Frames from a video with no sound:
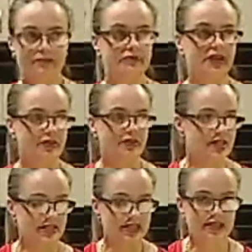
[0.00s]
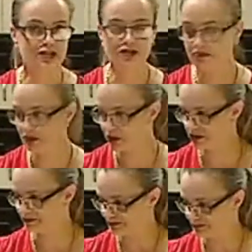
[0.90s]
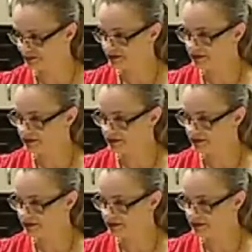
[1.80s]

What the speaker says: nothing sticks to the bottom.